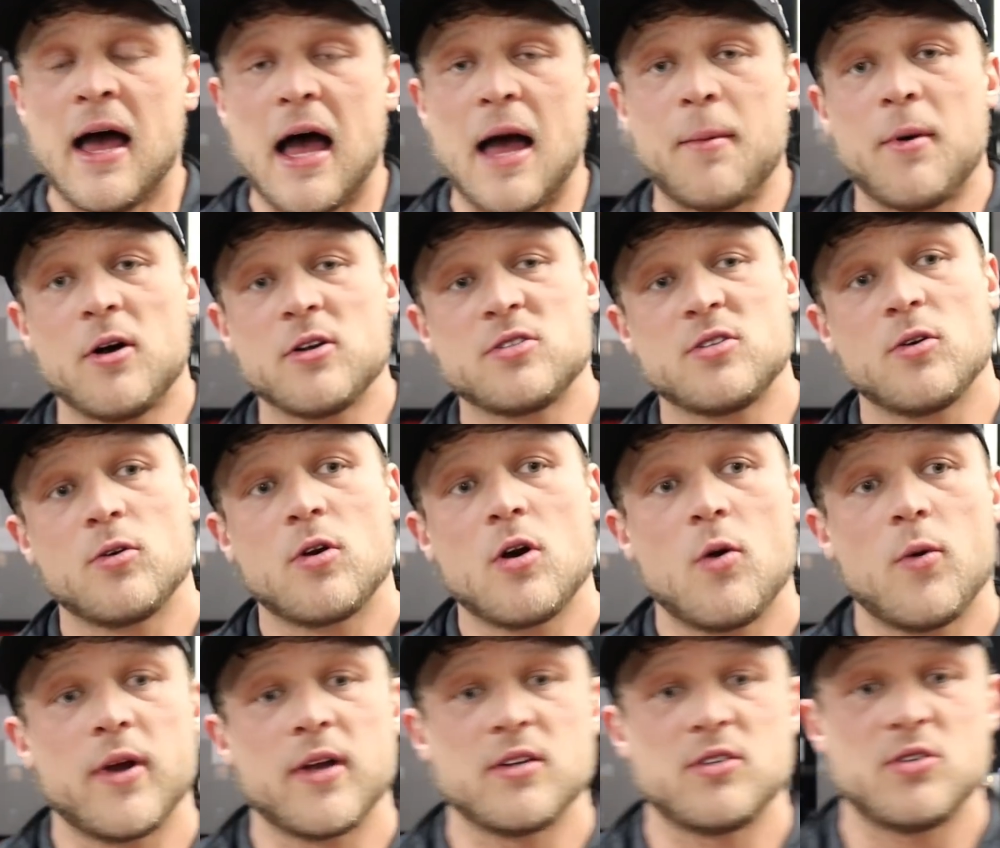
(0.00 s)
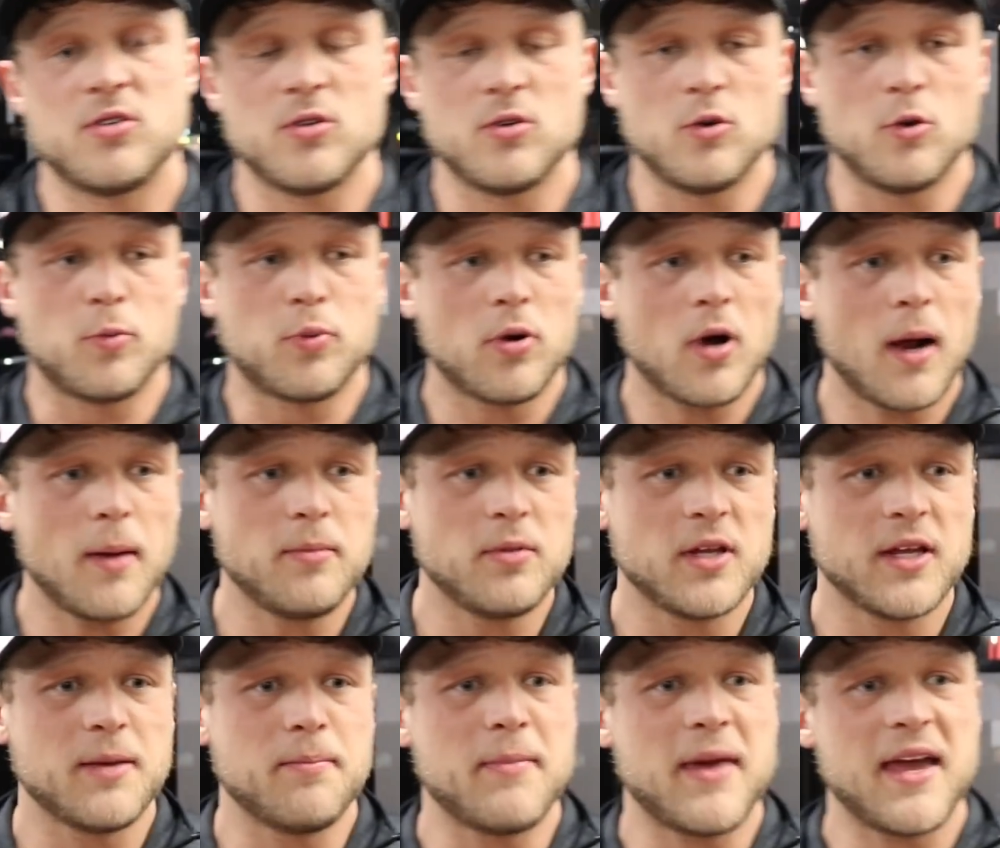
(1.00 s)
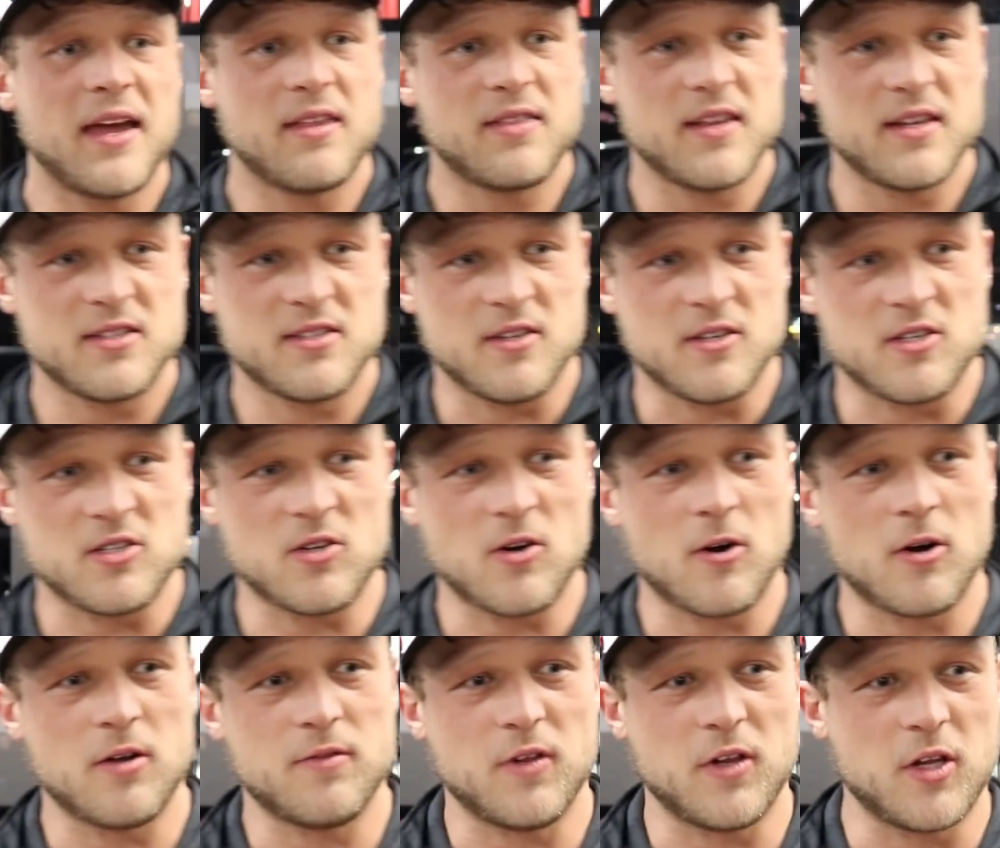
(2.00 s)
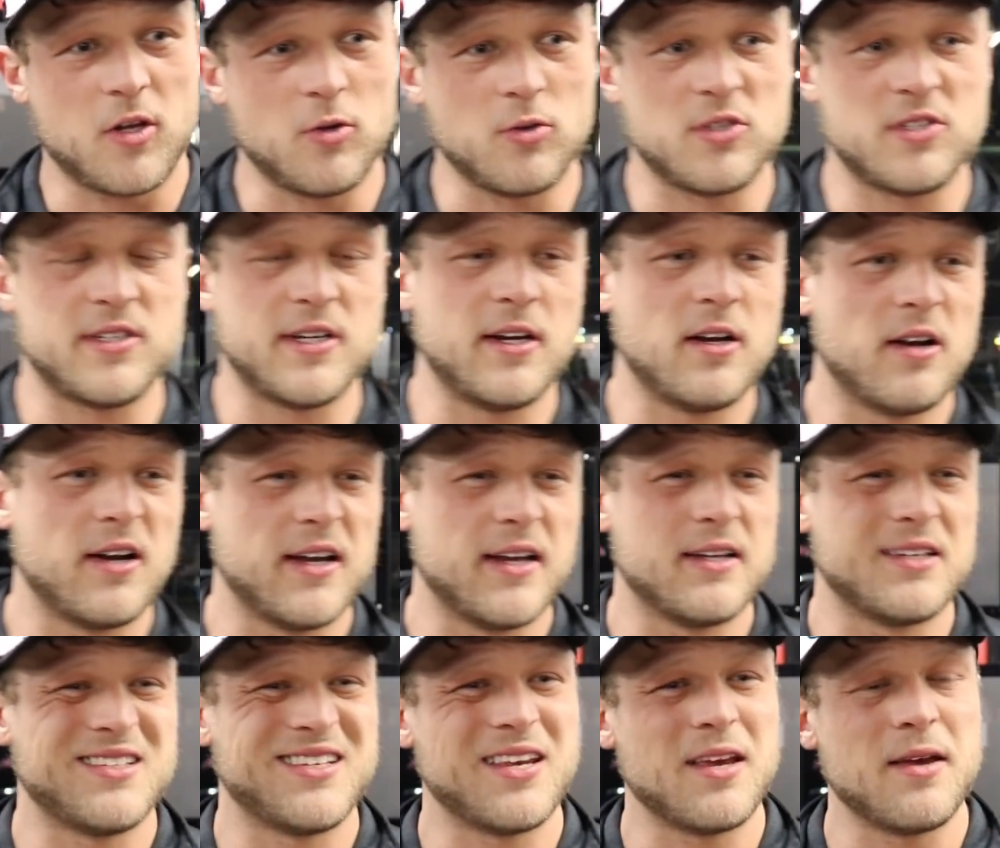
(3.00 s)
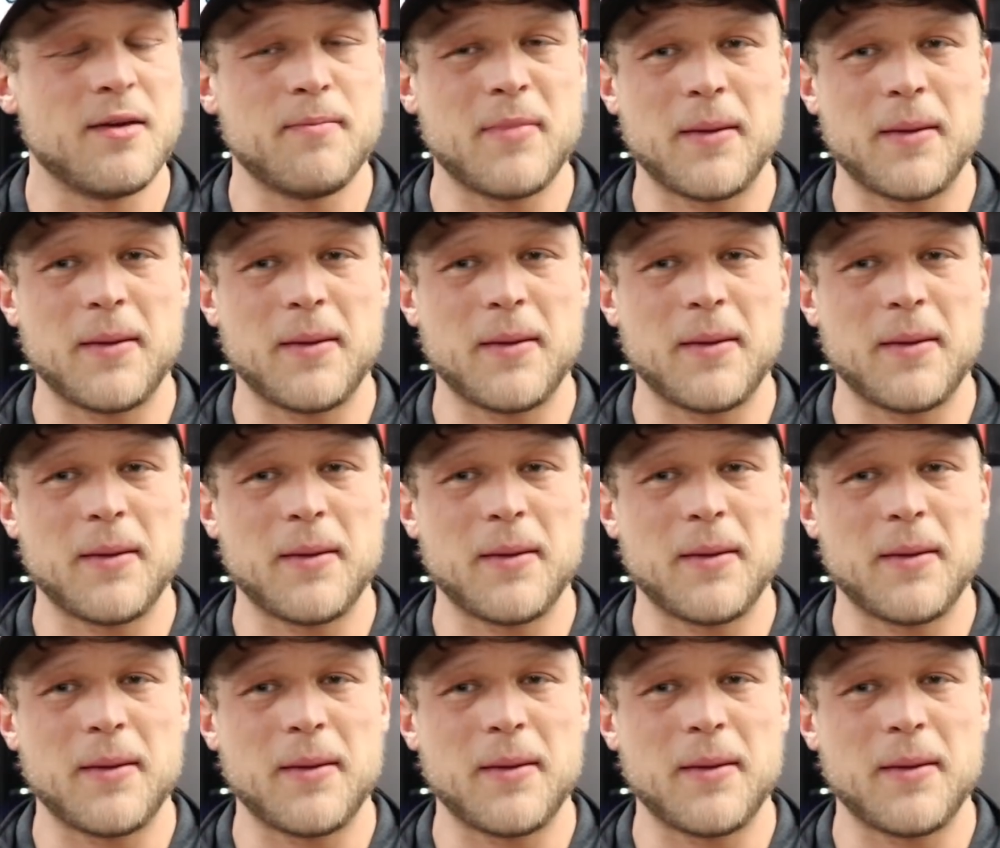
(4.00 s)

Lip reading: I'm also going to probably make this the start of a little series,